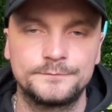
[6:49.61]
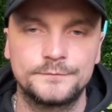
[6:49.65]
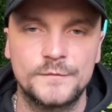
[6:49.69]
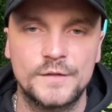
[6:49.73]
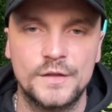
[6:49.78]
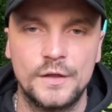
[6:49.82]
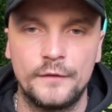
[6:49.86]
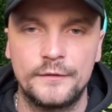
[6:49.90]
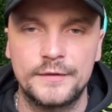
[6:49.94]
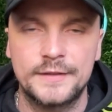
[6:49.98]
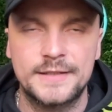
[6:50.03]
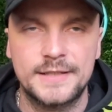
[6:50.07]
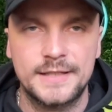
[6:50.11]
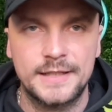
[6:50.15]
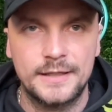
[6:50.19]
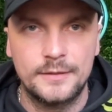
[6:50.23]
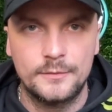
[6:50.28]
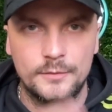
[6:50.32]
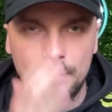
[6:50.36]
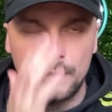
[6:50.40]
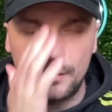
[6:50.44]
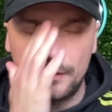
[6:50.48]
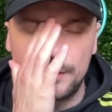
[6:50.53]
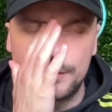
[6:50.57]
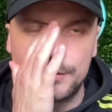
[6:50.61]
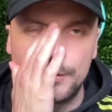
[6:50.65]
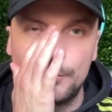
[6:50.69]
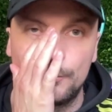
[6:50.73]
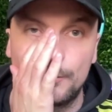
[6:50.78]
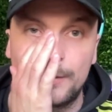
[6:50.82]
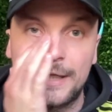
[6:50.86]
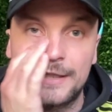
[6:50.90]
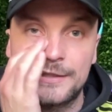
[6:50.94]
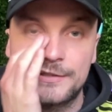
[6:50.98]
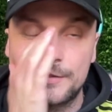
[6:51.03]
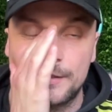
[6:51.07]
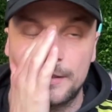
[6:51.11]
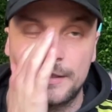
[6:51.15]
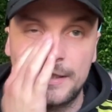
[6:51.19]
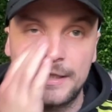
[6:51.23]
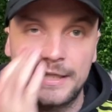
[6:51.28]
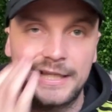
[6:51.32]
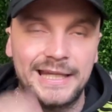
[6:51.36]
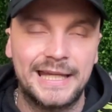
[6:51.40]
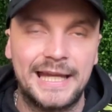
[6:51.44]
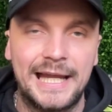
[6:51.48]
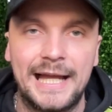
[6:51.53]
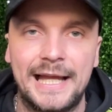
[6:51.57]
So obviously we've got the new gadget,
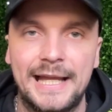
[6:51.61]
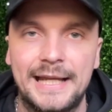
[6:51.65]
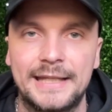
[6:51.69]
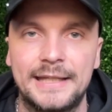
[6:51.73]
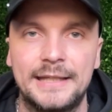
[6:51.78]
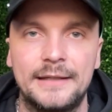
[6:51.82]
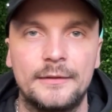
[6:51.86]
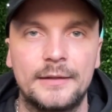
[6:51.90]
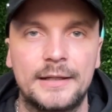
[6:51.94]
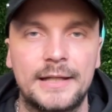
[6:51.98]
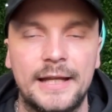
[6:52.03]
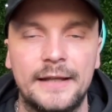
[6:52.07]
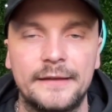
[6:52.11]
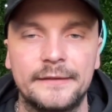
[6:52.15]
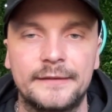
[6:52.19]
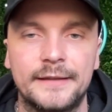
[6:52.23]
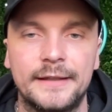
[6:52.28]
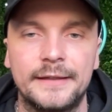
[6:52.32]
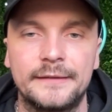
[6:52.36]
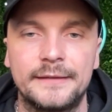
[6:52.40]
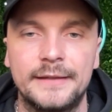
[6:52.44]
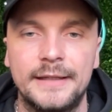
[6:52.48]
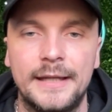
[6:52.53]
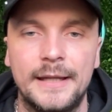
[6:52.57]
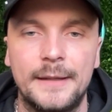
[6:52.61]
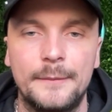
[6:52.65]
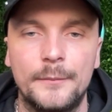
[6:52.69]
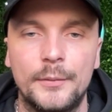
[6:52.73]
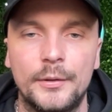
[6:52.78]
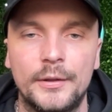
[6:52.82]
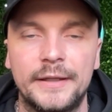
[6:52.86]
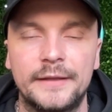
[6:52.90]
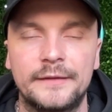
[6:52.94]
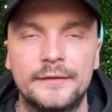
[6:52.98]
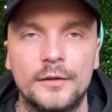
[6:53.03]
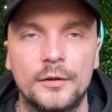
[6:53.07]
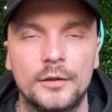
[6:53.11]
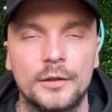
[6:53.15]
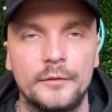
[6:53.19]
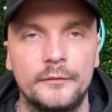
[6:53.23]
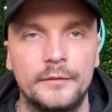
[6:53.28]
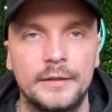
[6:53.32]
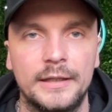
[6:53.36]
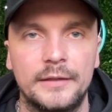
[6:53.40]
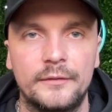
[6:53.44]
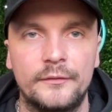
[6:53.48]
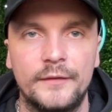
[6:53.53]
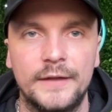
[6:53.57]
Giuliani. I can't say his name, but he's not going to
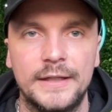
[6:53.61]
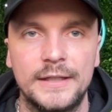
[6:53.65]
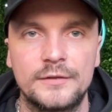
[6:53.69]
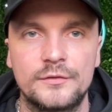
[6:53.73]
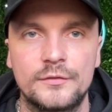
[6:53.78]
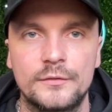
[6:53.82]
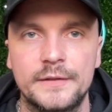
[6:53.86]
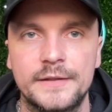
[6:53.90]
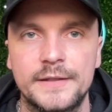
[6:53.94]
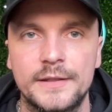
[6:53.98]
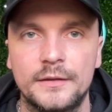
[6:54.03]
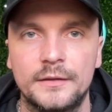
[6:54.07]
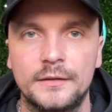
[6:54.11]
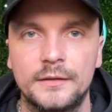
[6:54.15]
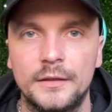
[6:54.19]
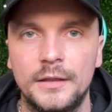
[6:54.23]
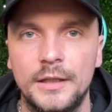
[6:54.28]
really feature, is he?